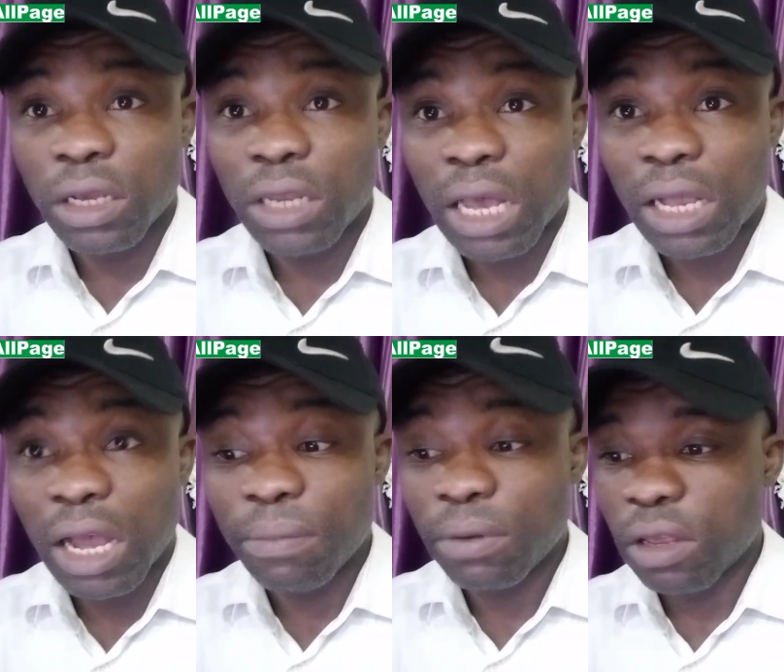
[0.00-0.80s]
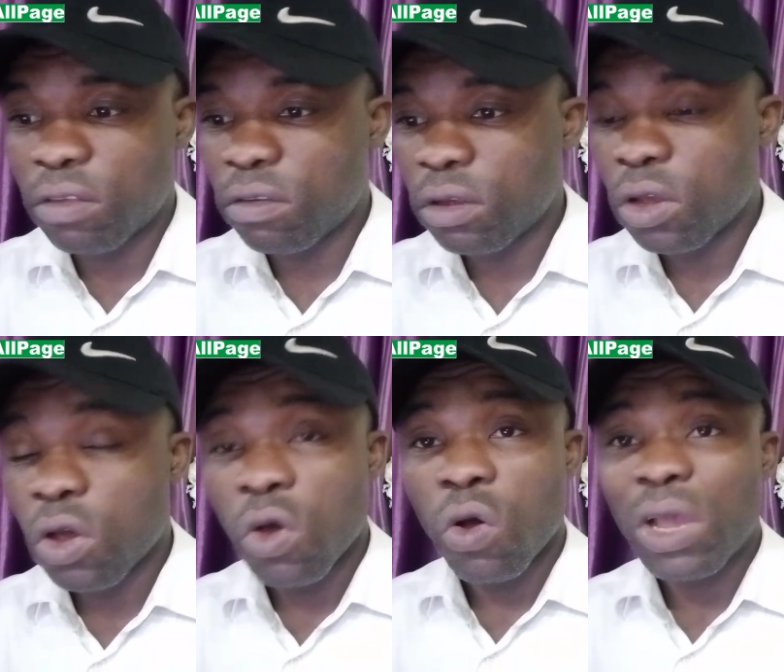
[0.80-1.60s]
their cabinet.
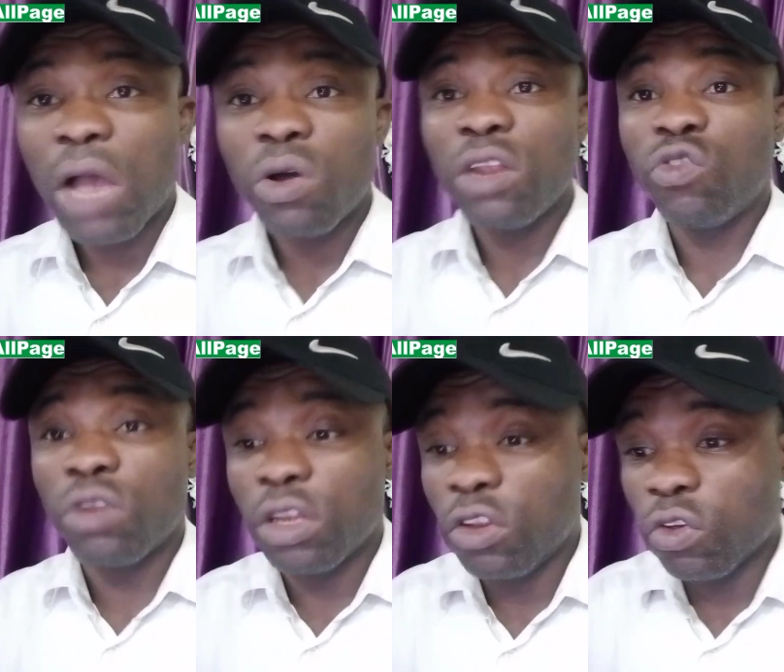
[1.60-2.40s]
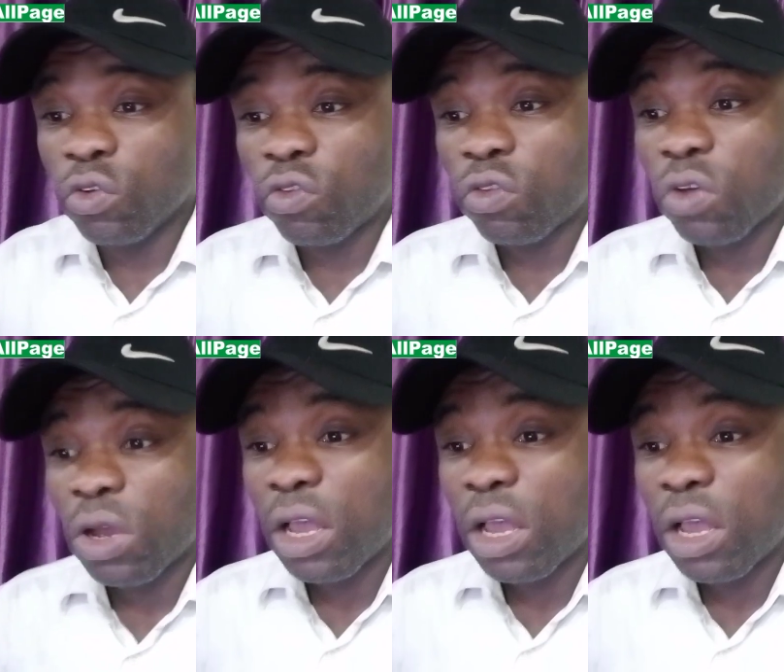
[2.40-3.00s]
Okay, according to the news,